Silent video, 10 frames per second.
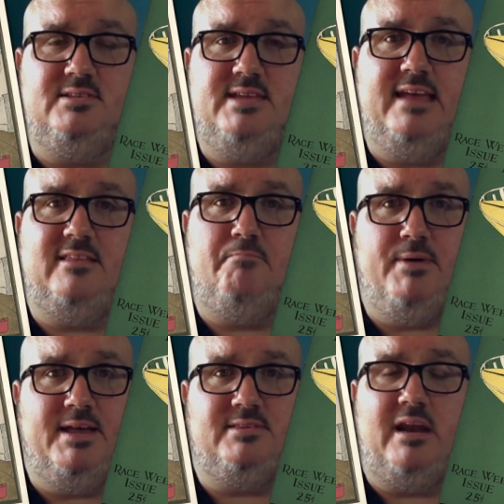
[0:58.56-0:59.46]
that take the
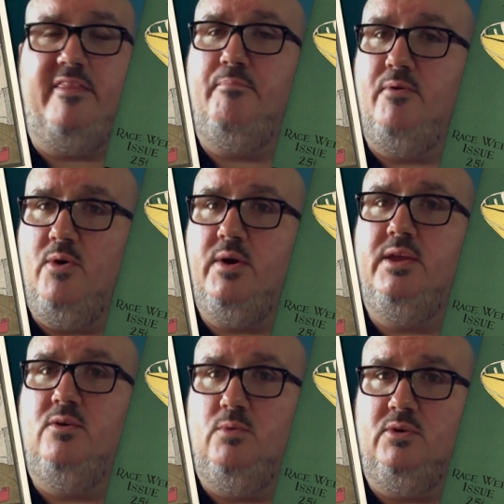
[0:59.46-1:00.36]
piss out of the
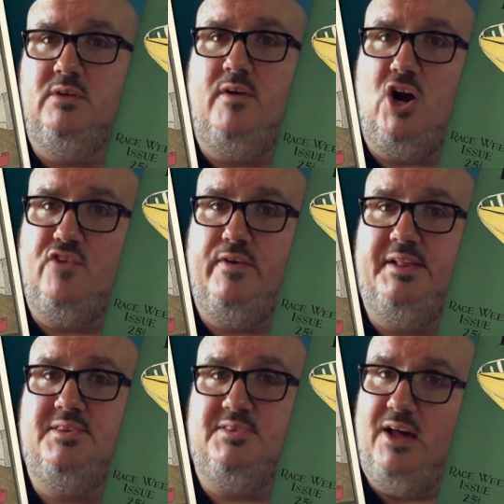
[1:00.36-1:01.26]
parochial world of Harvard
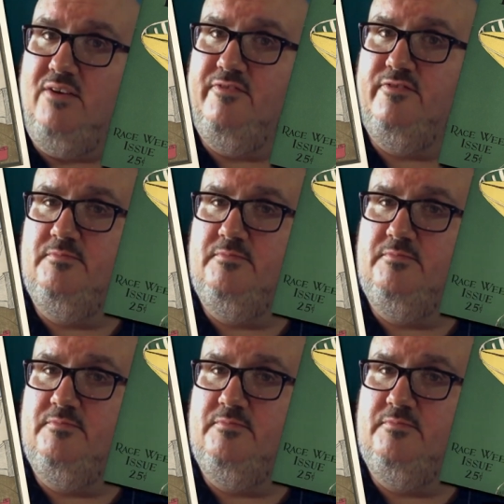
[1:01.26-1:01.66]
itself.